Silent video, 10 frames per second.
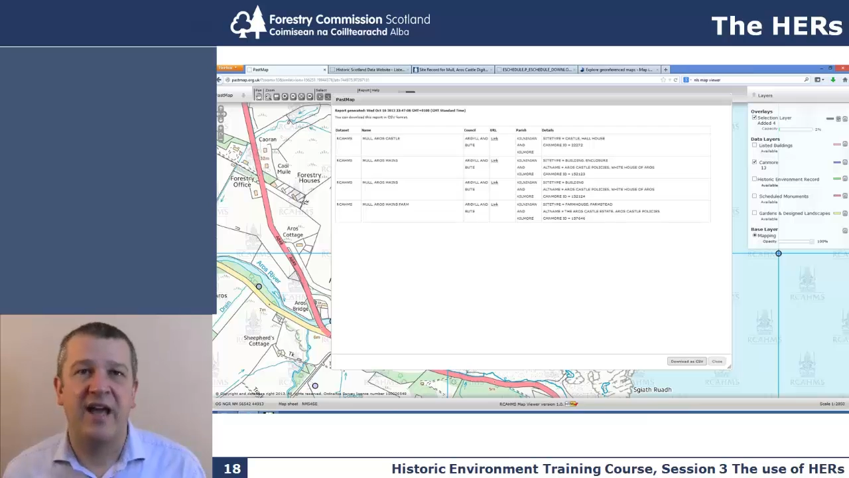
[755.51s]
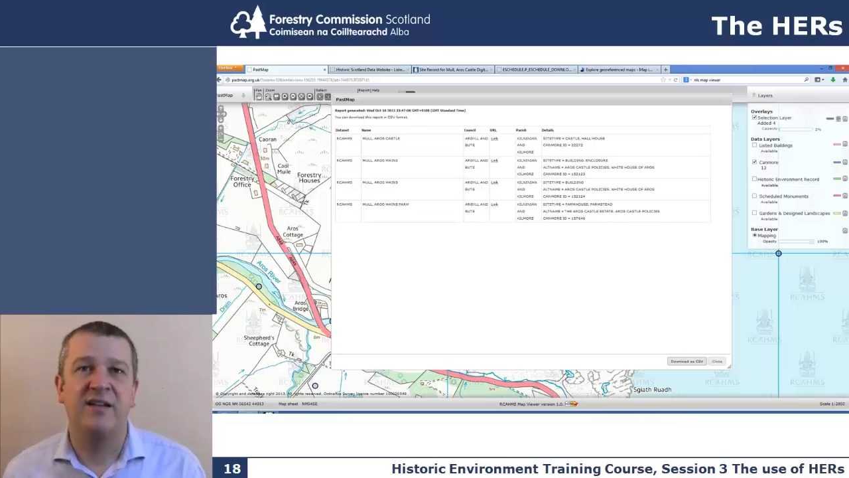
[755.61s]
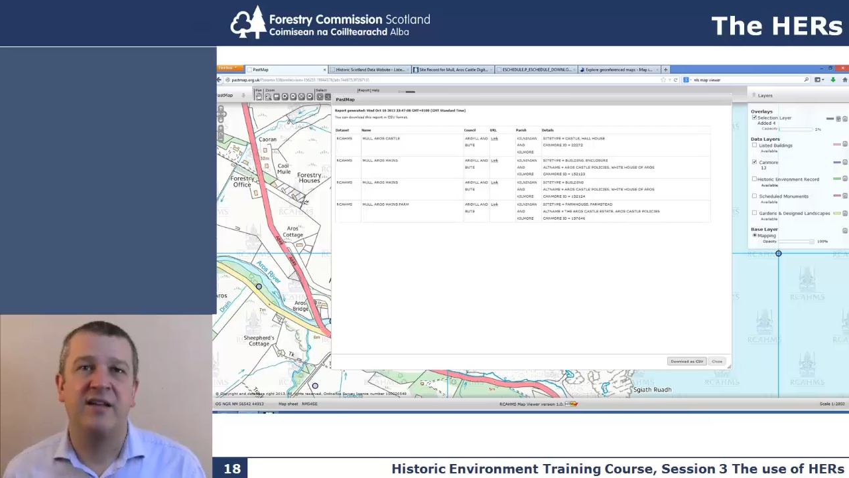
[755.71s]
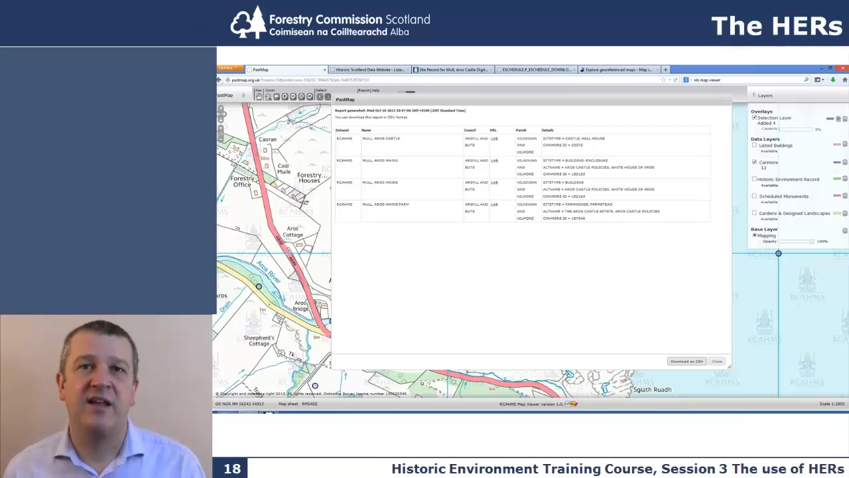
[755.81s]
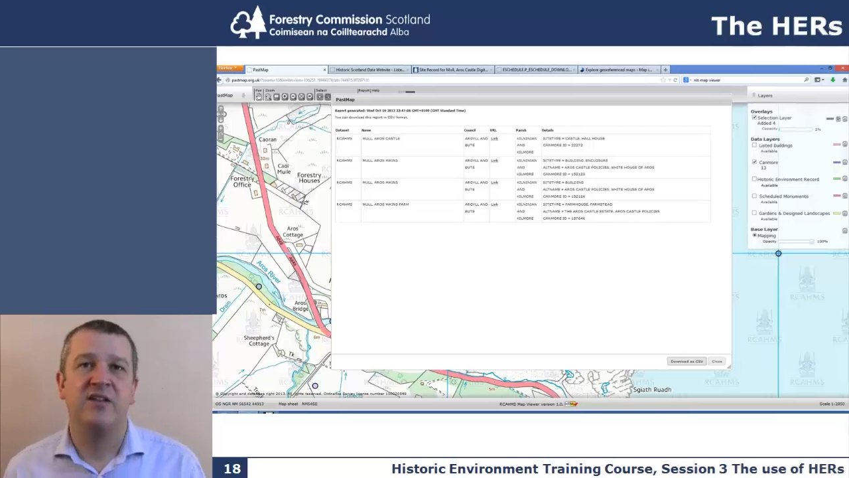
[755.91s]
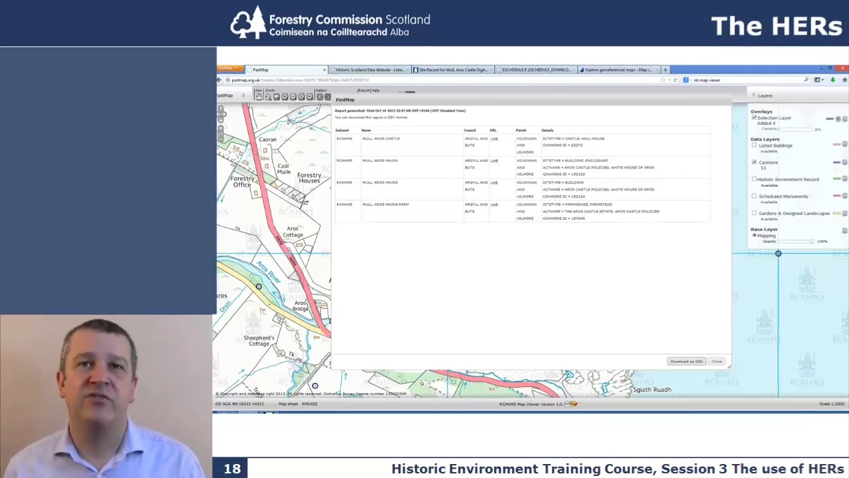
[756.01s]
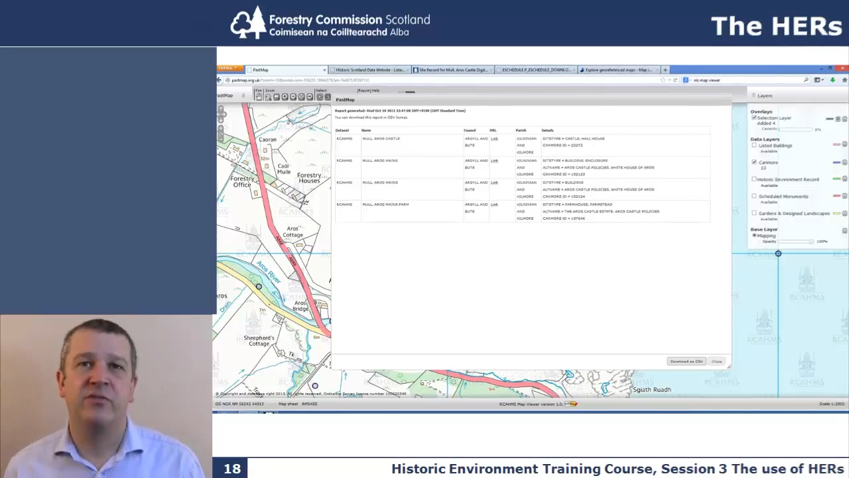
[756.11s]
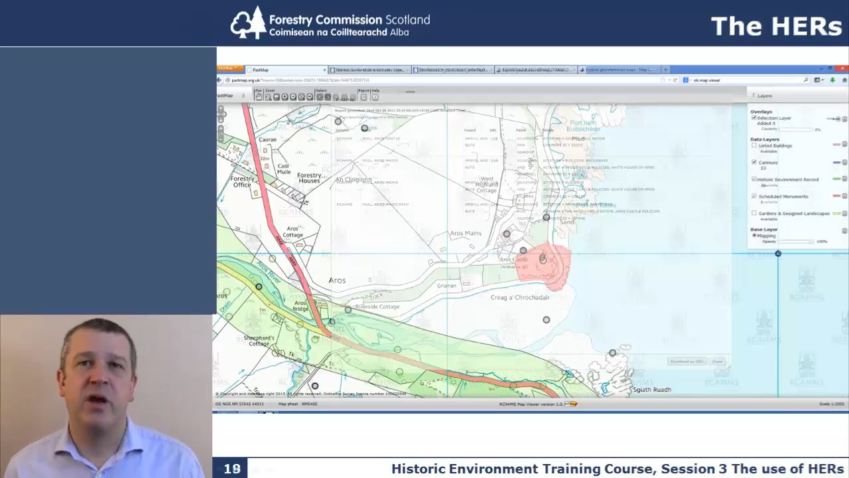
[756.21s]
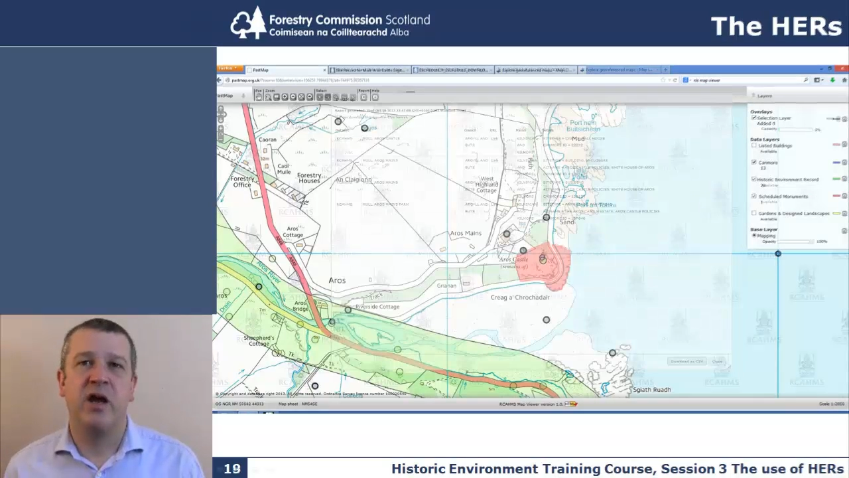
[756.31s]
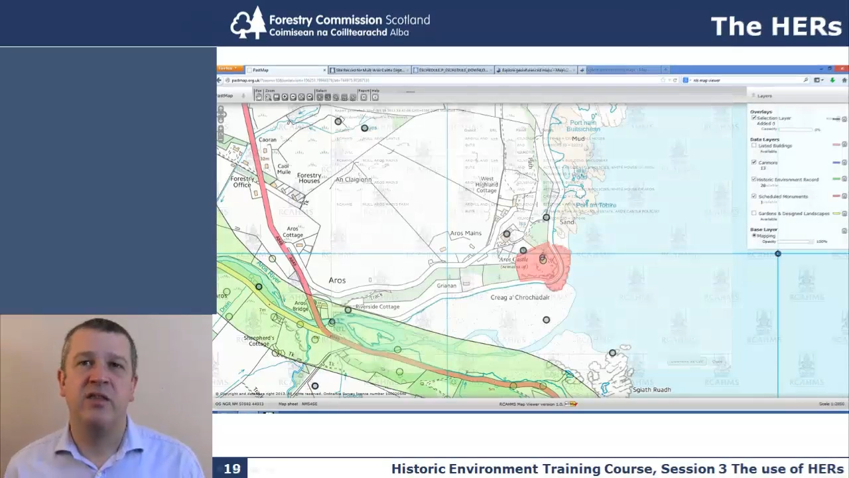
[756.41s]
add data
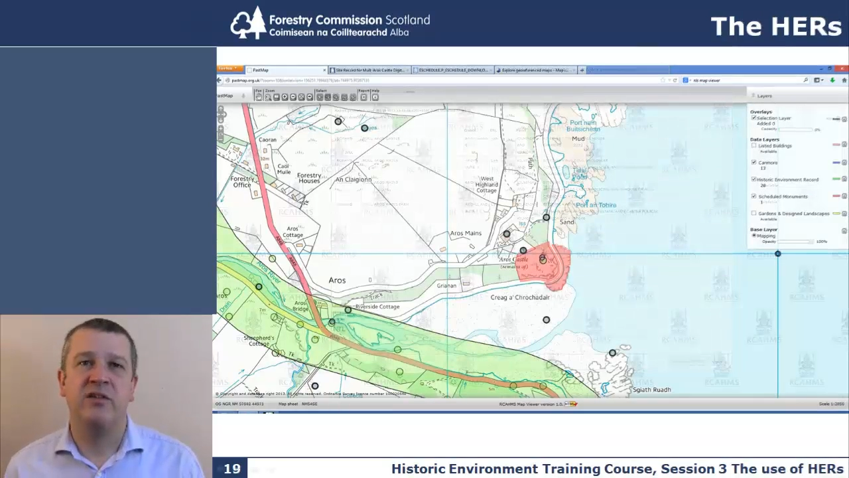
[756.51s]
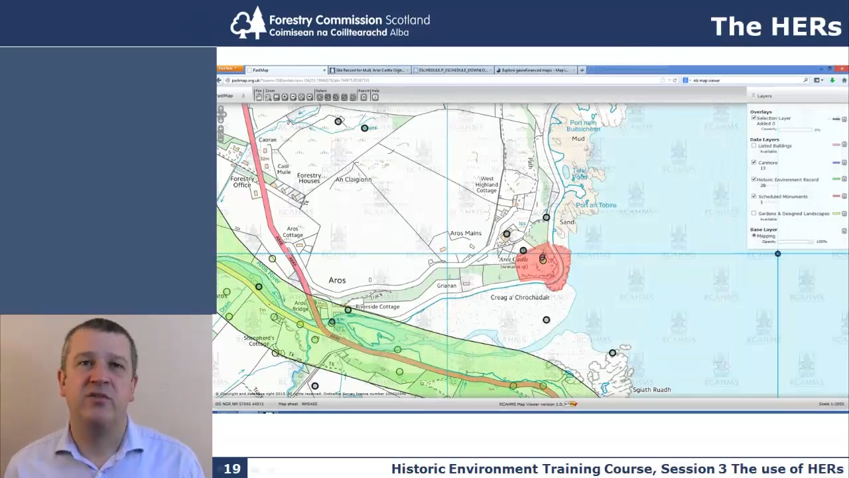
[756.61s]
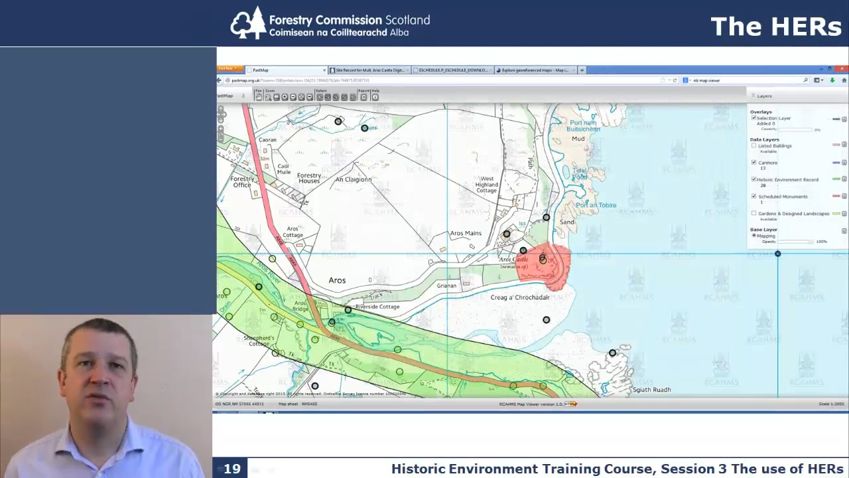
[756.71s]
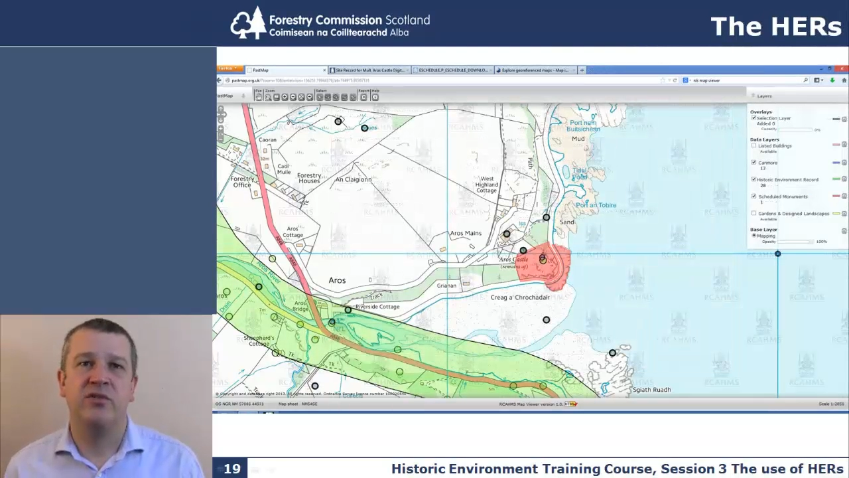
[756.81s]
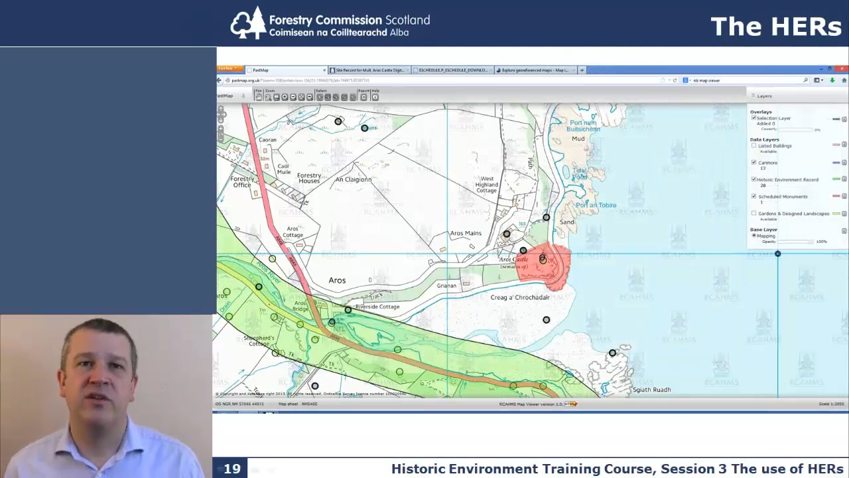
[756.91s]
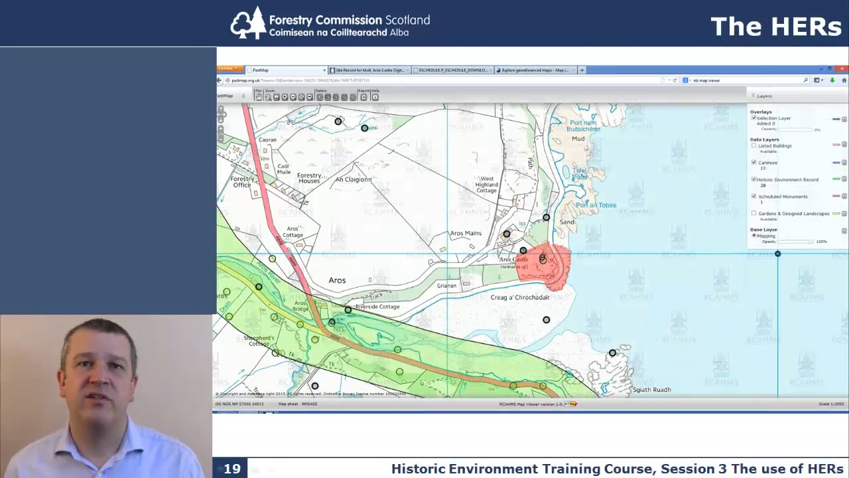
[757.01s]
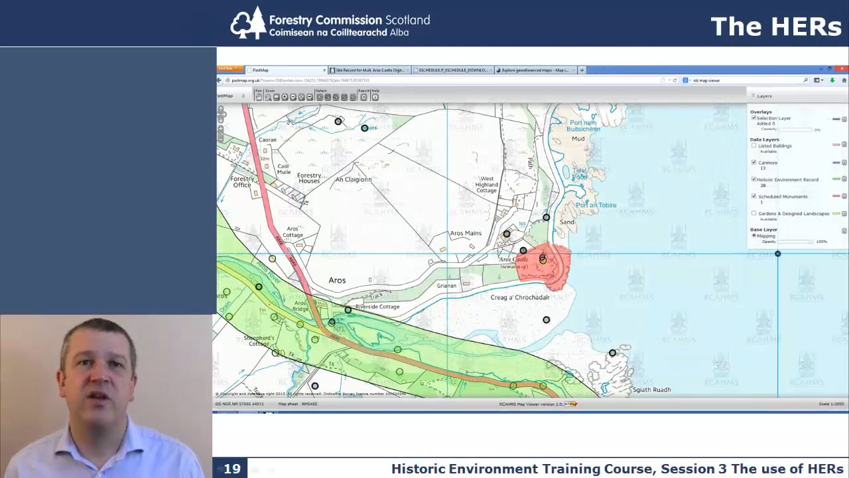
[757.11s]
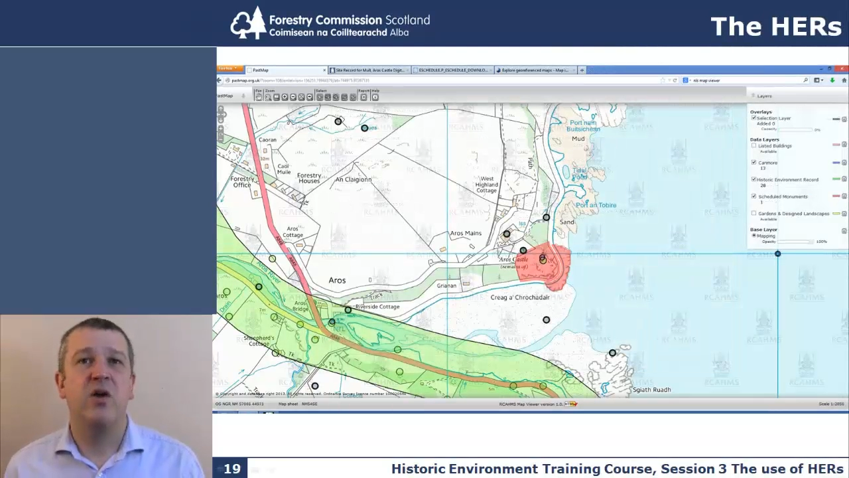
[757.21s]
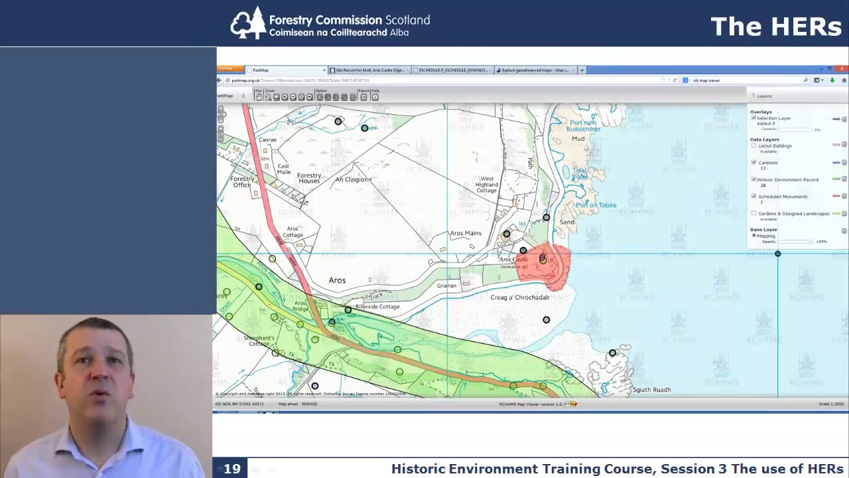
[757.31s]
from other sources